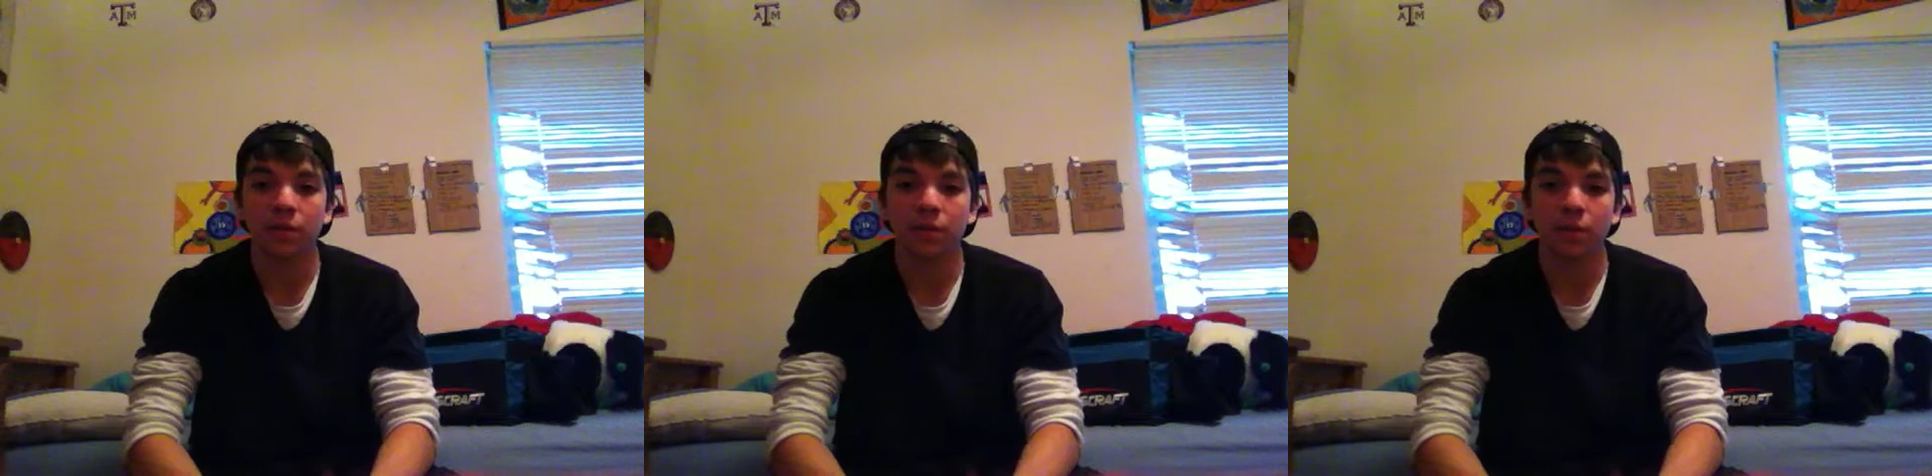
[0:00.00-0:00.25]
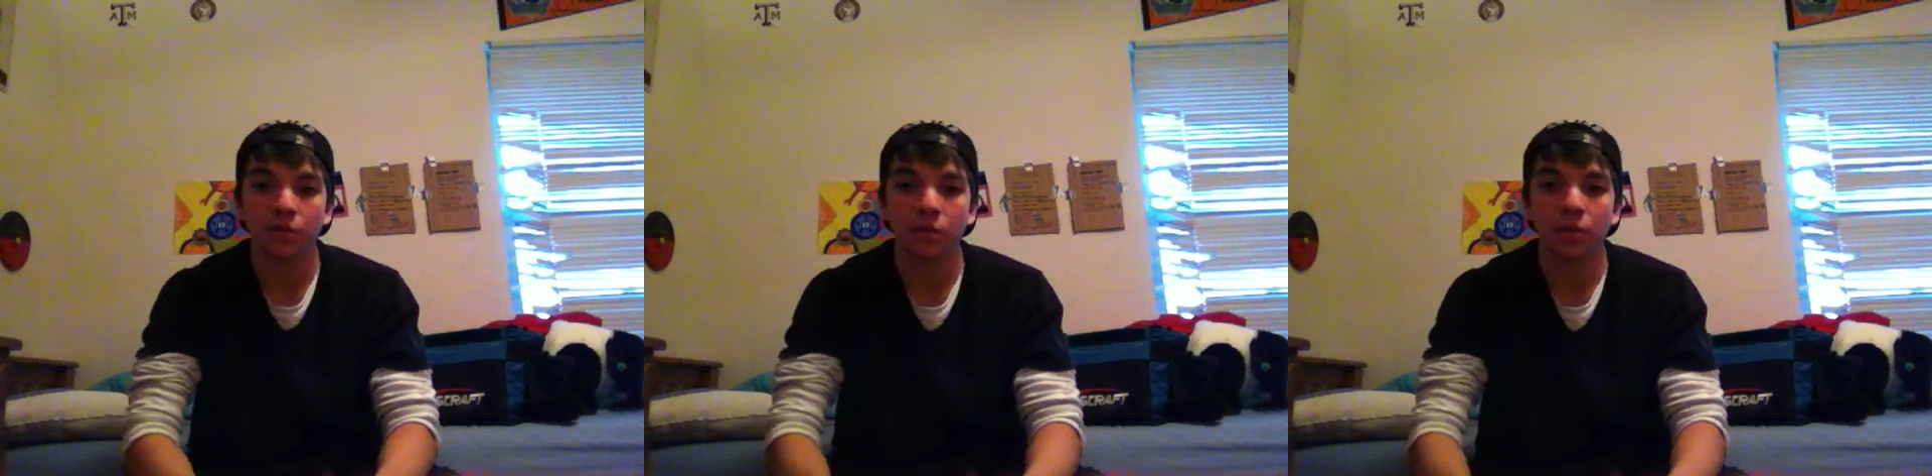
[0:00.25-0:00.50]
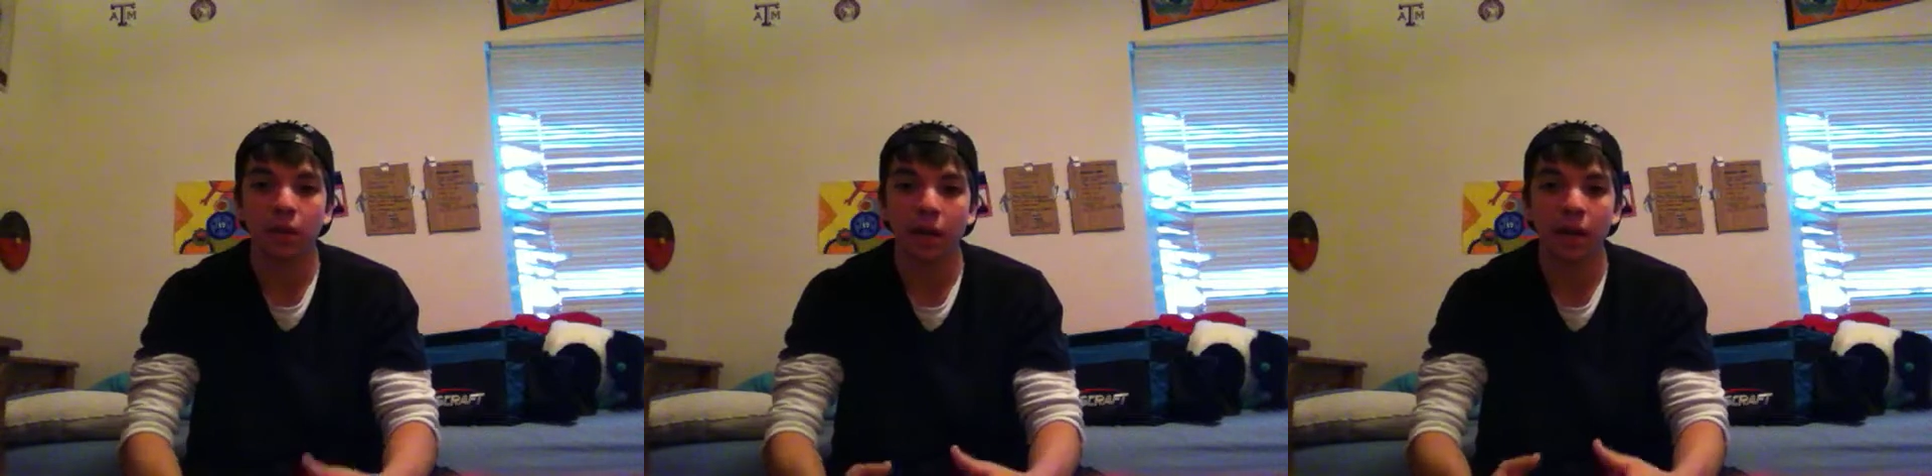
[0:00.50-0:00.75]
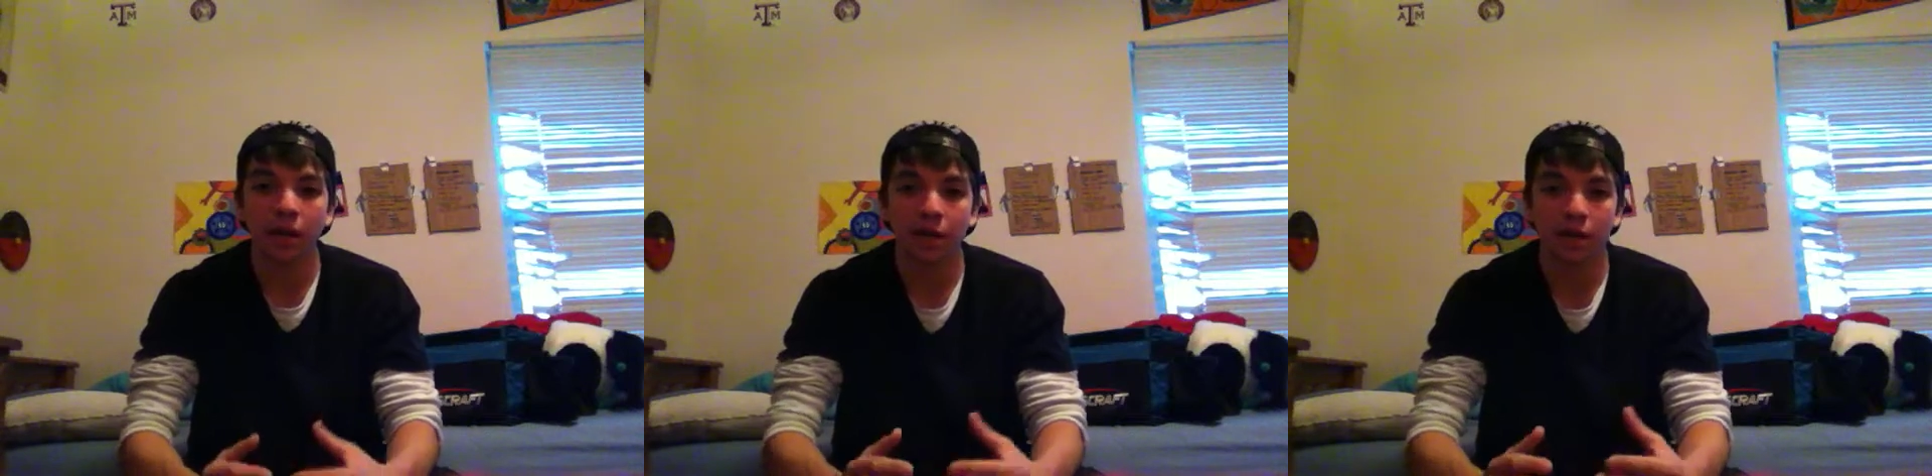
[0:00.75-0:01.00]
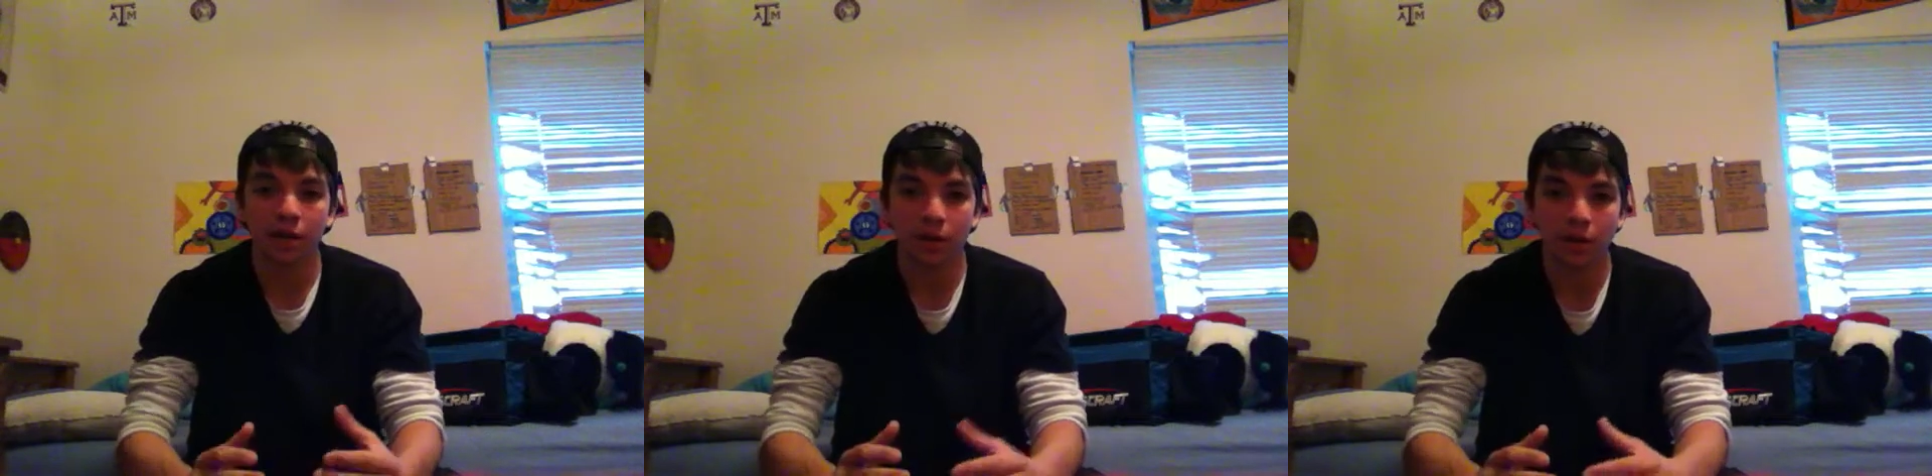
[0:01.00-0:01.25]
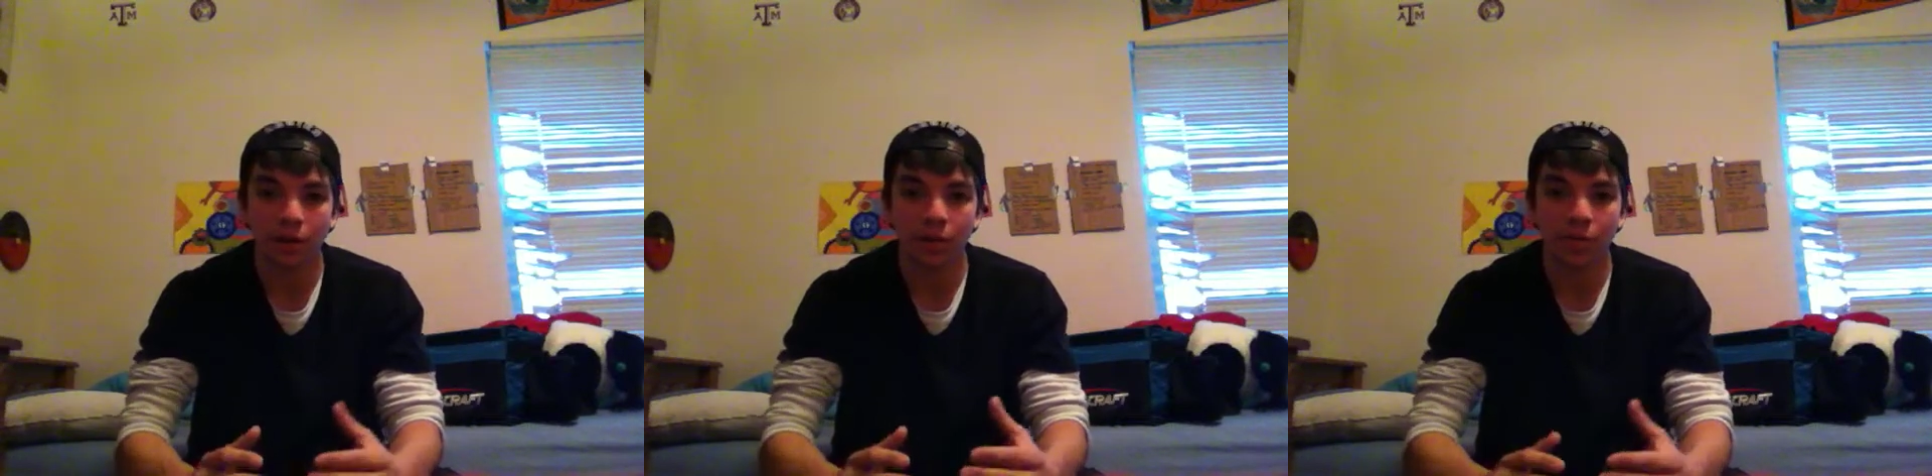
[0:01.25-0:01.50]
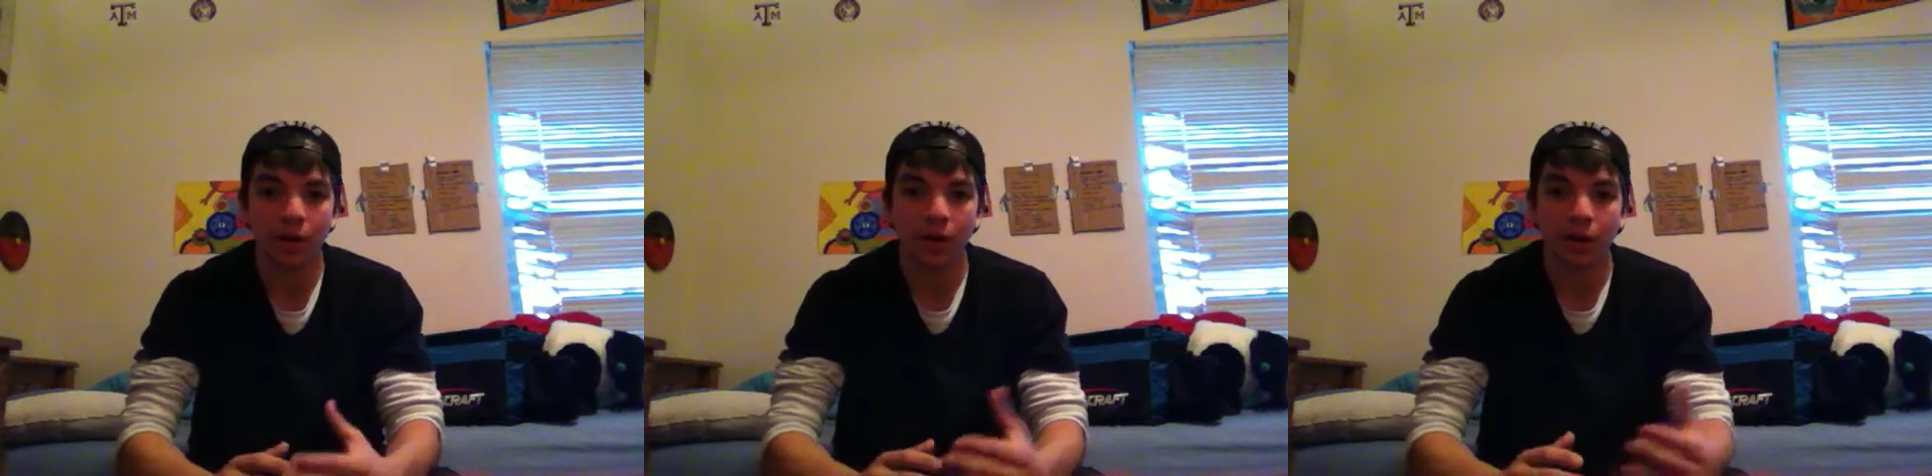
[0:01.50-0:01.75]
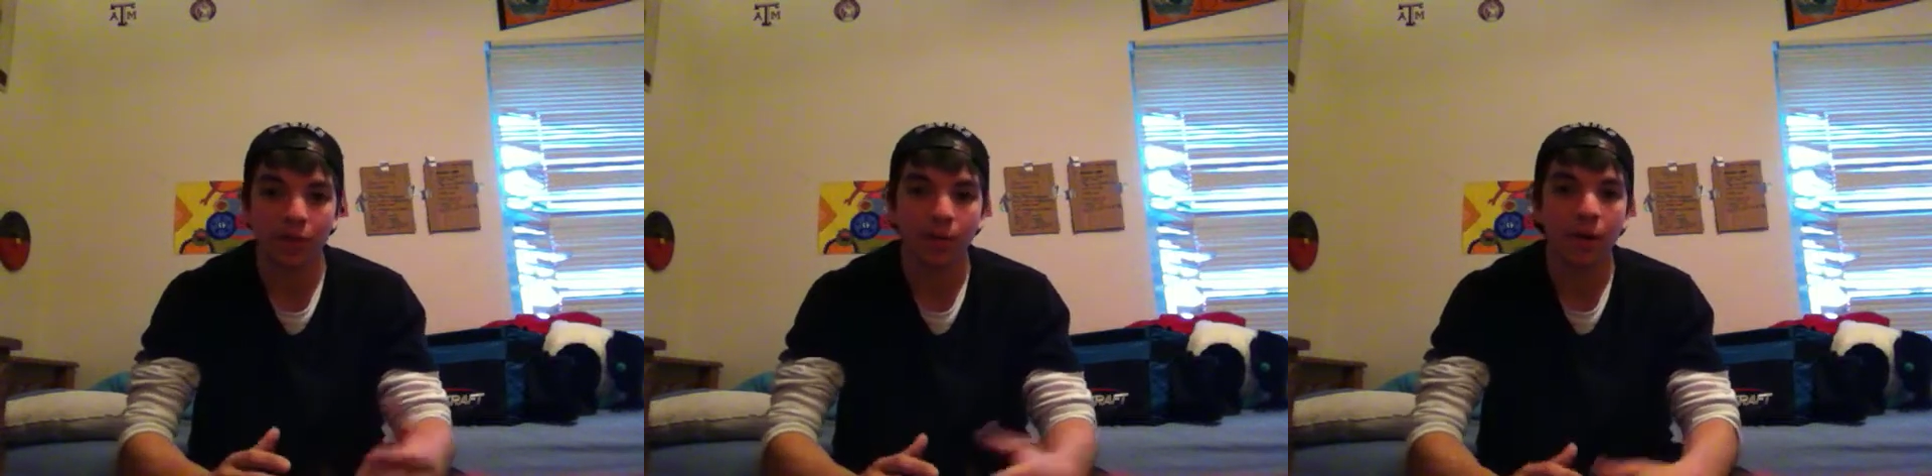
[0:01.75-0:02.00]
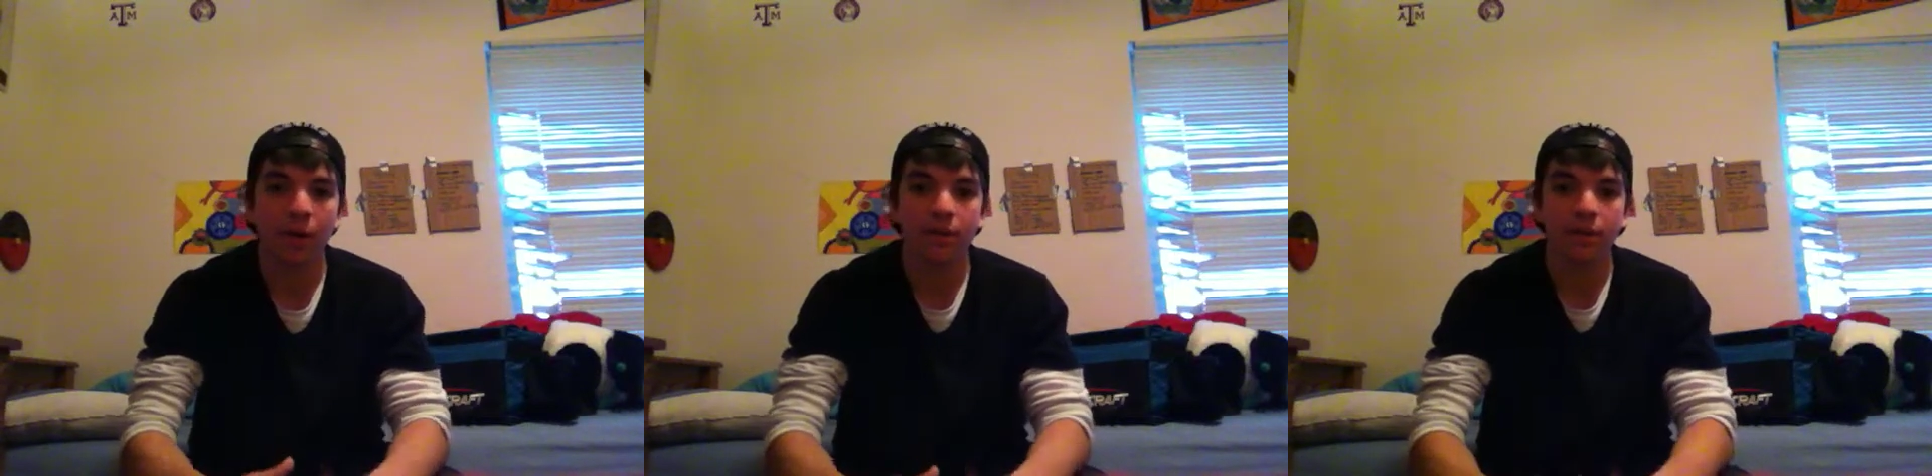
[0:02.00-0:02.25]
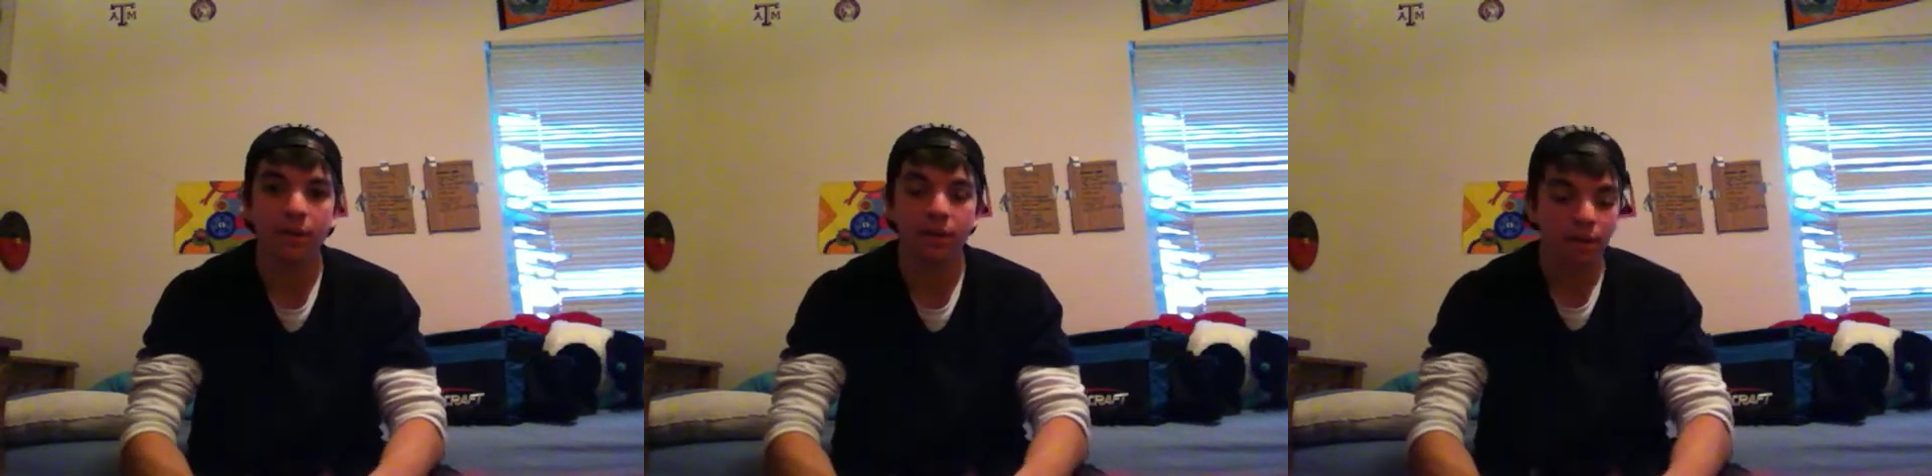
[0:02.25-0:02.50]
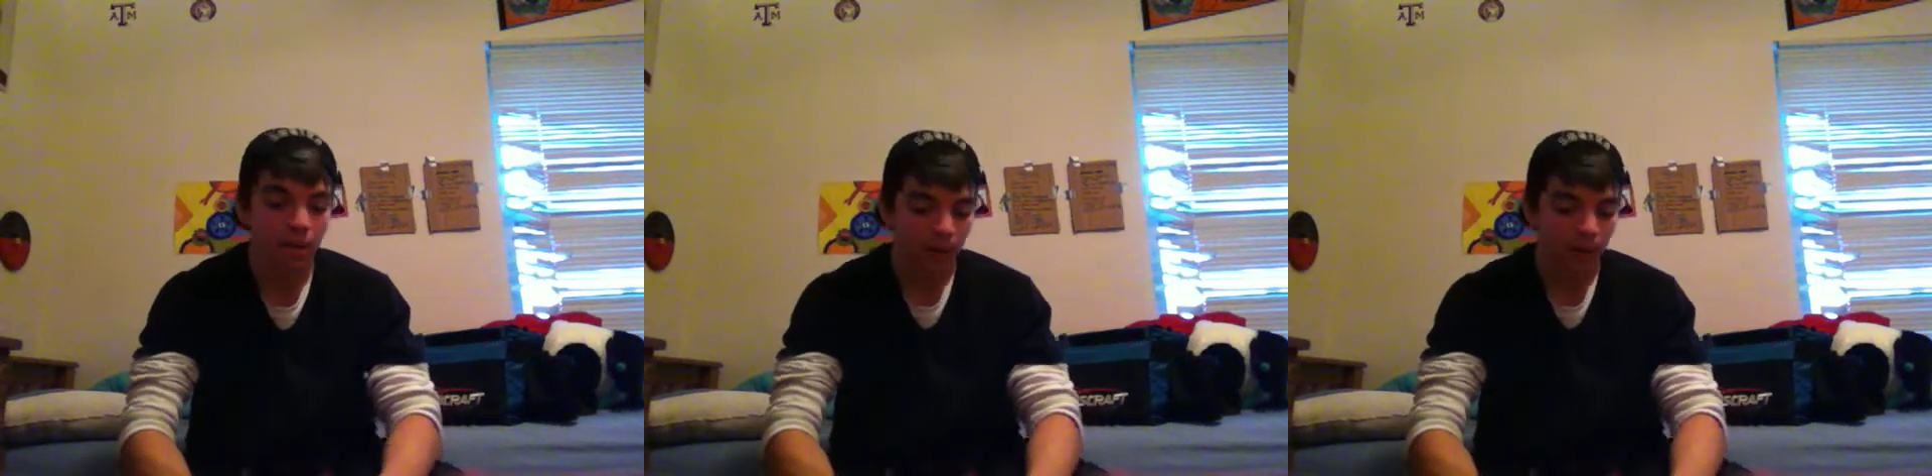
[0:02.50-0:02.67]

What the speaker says: look of what I got when I unboxed it.